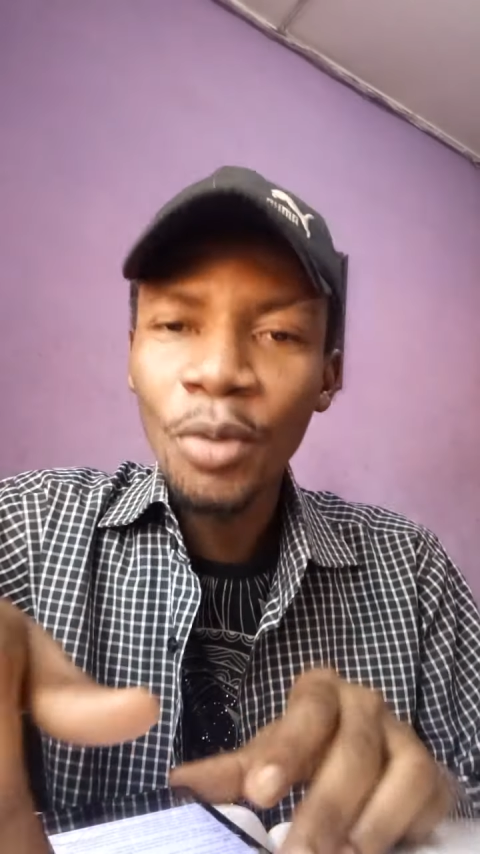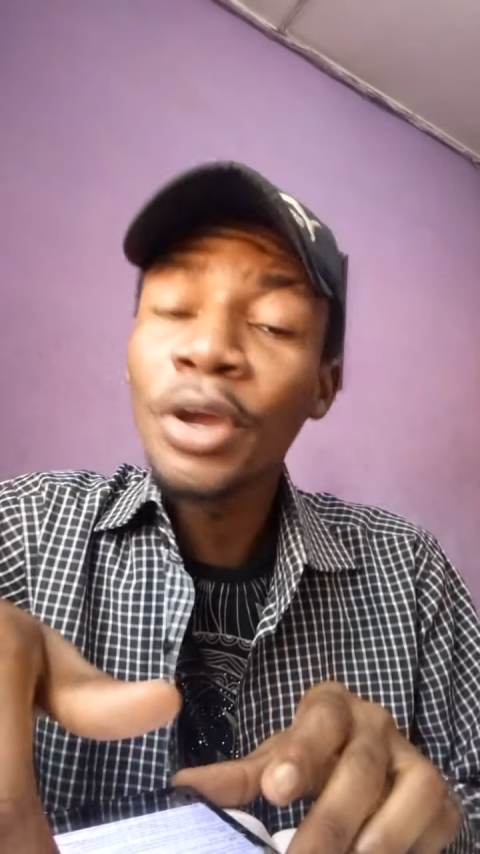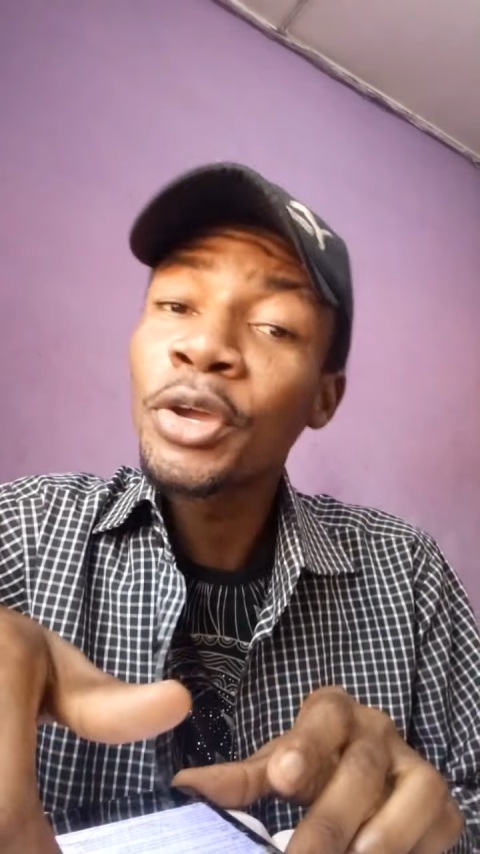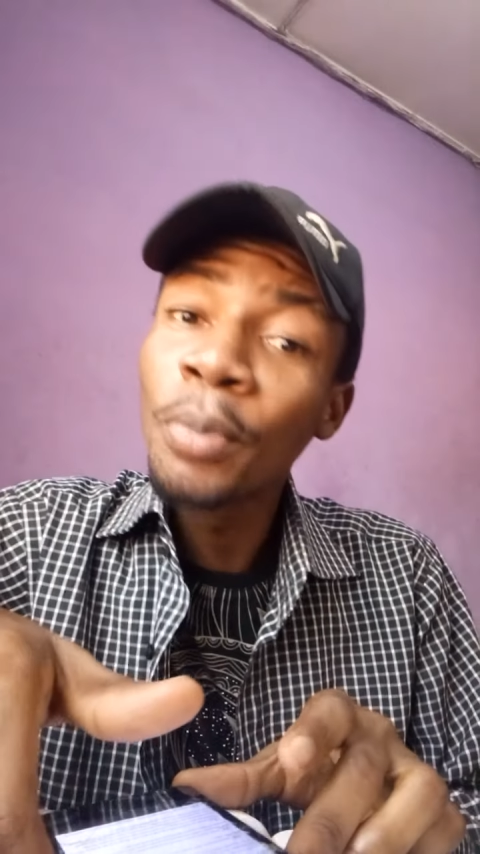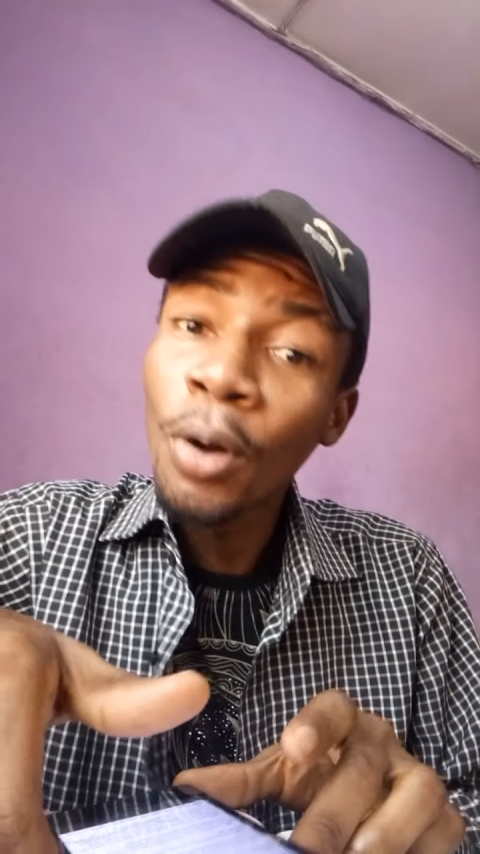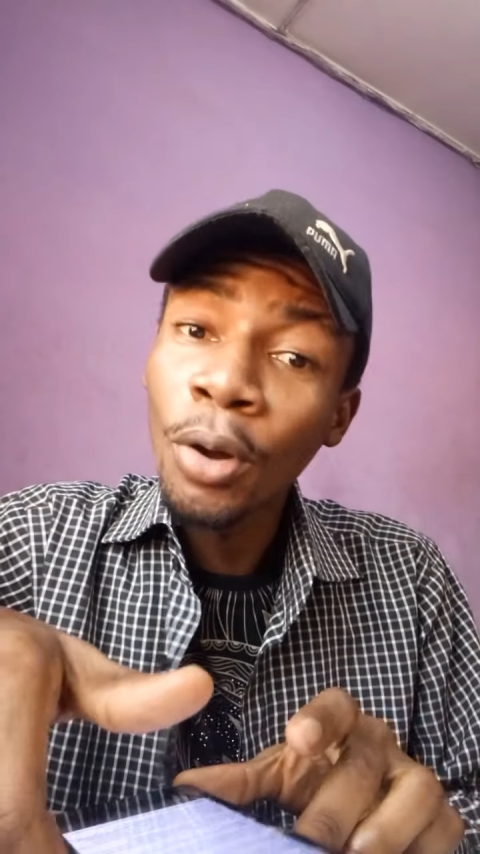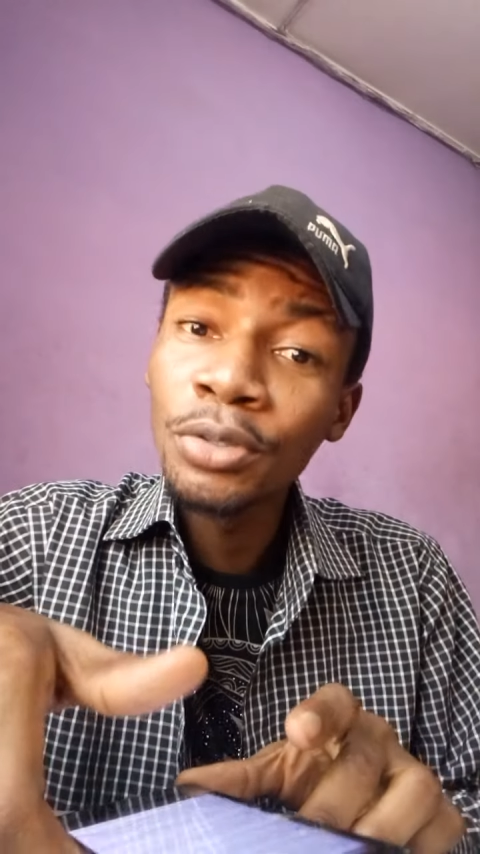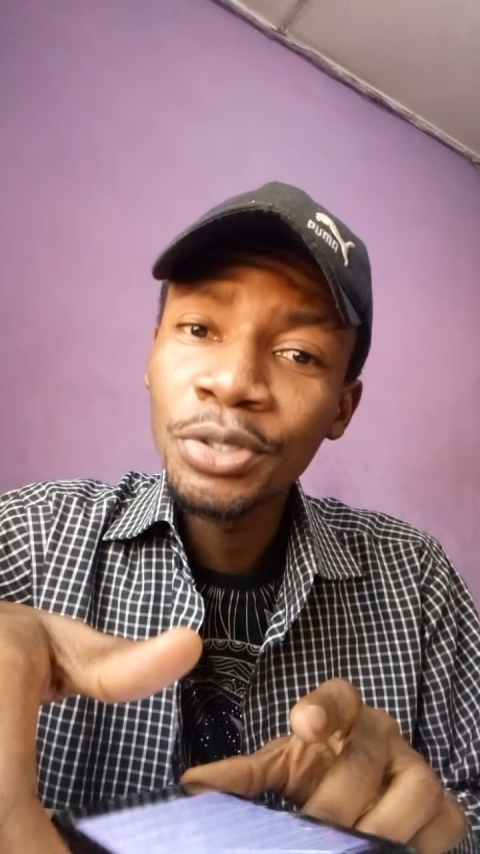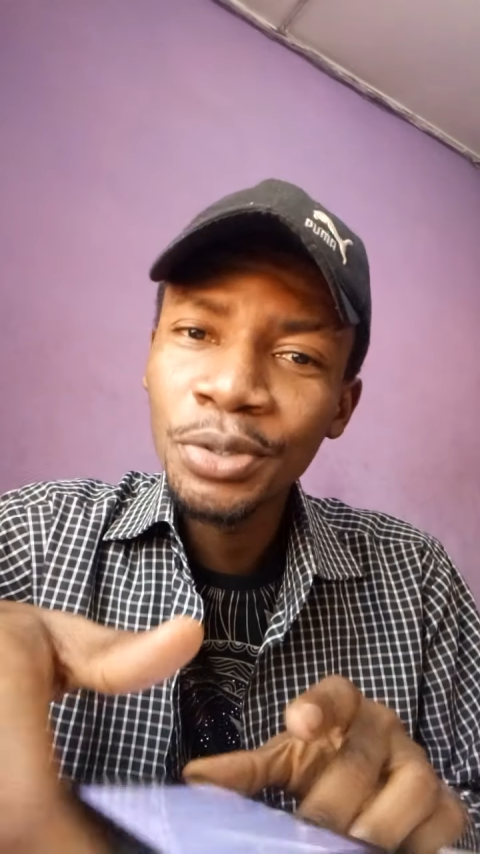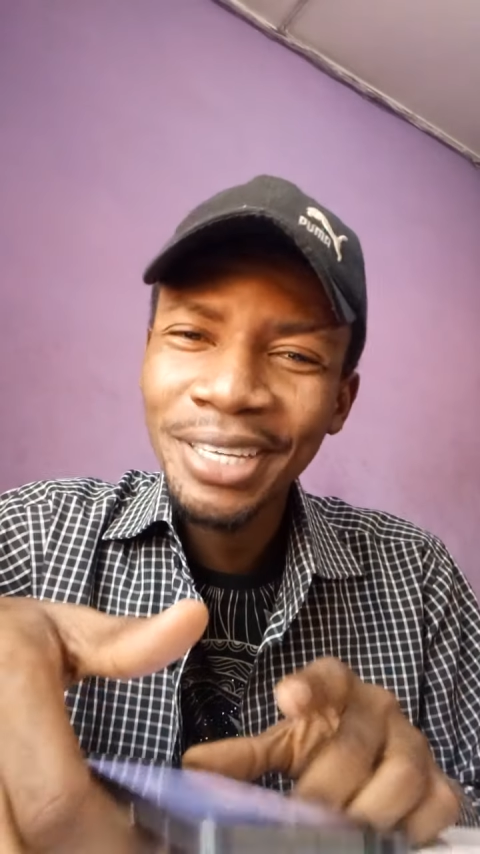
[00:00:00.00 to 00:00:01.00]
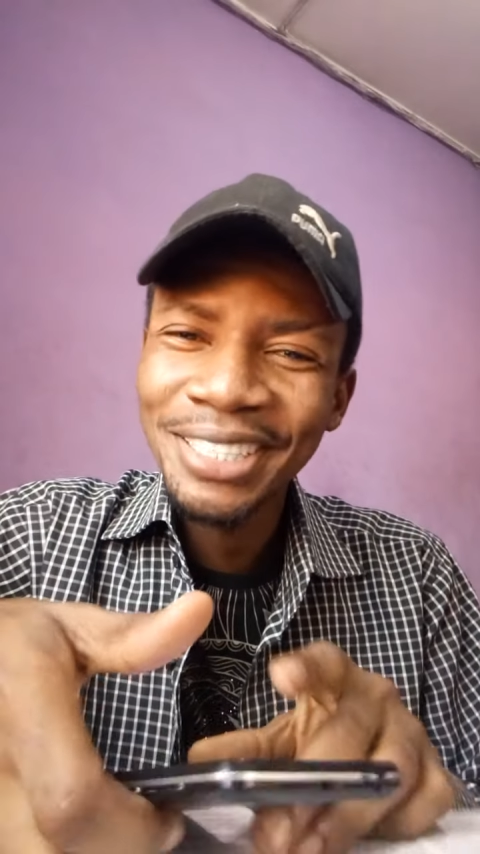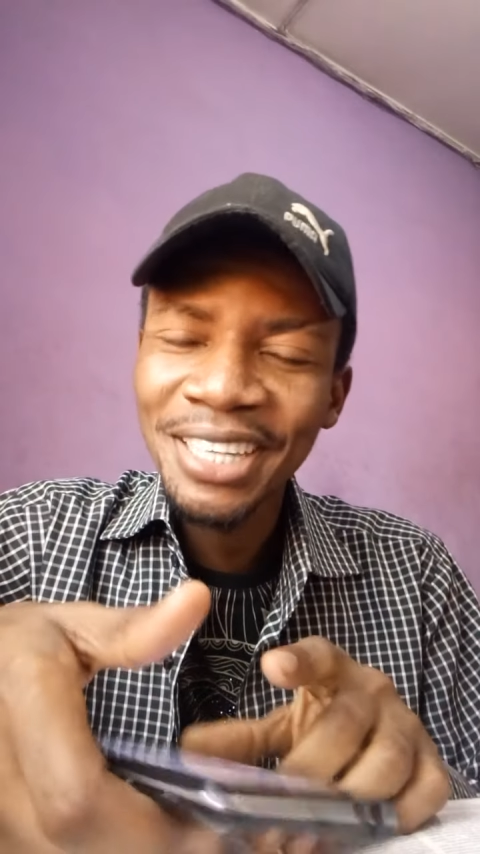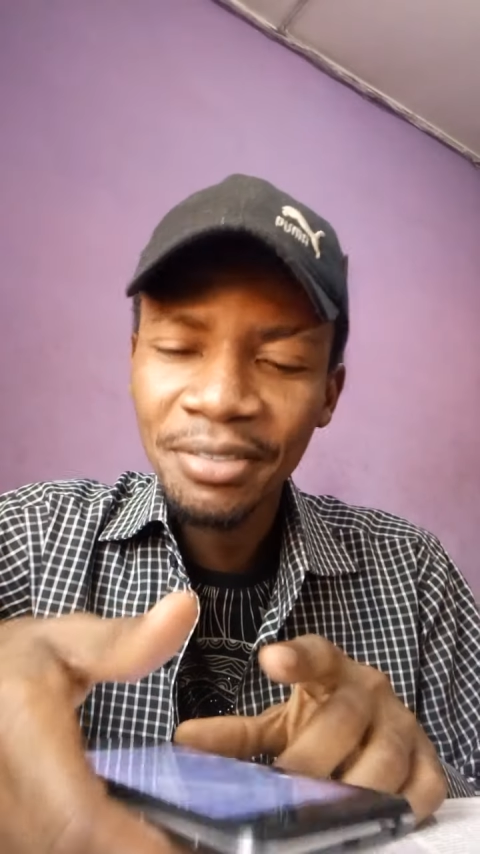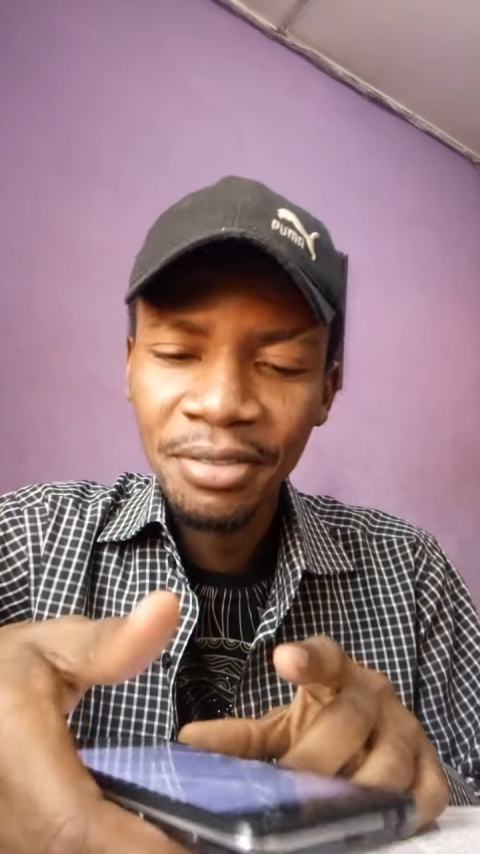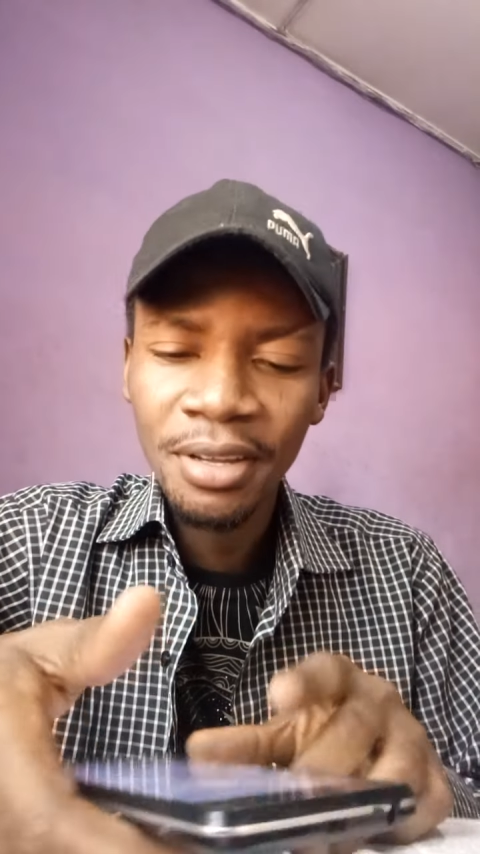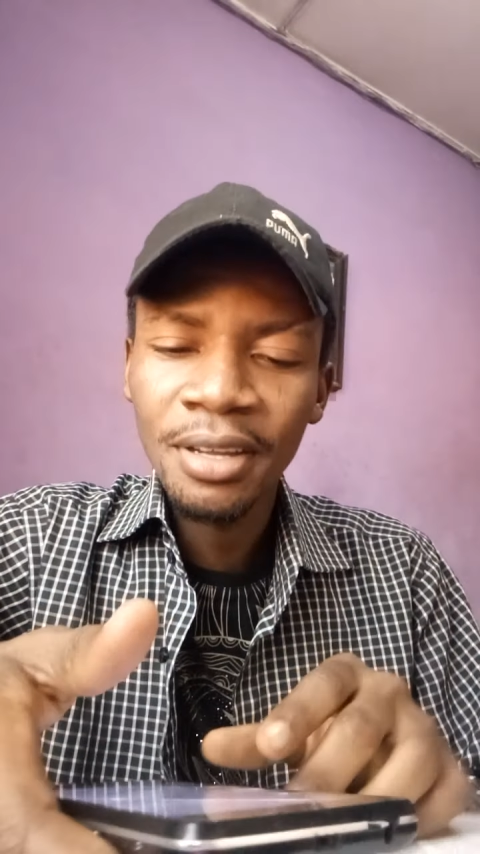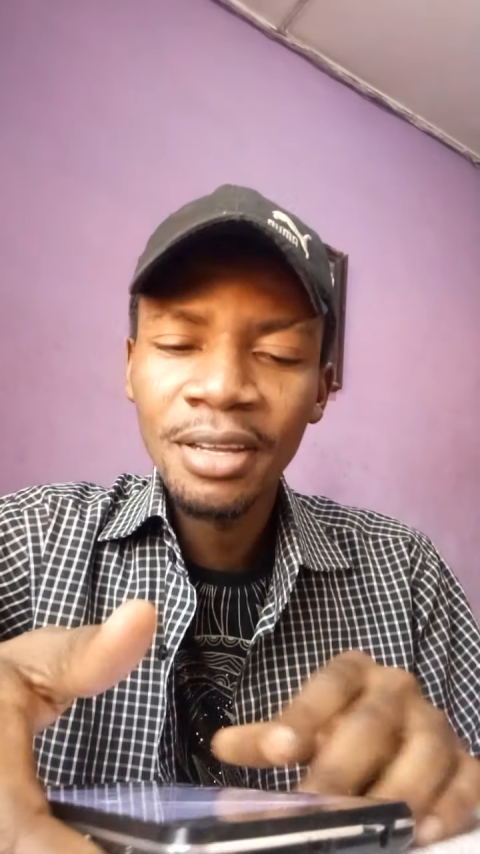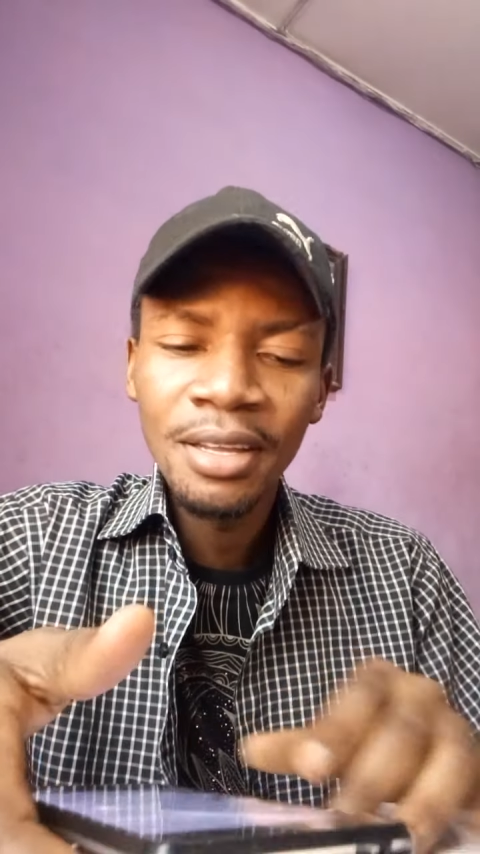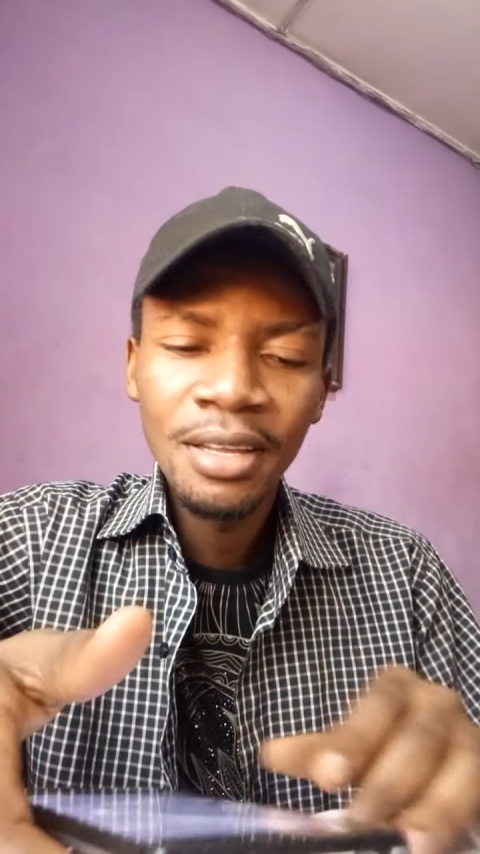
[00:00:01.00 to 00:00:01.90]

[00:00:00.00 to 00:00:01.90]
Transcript: I welcome all to another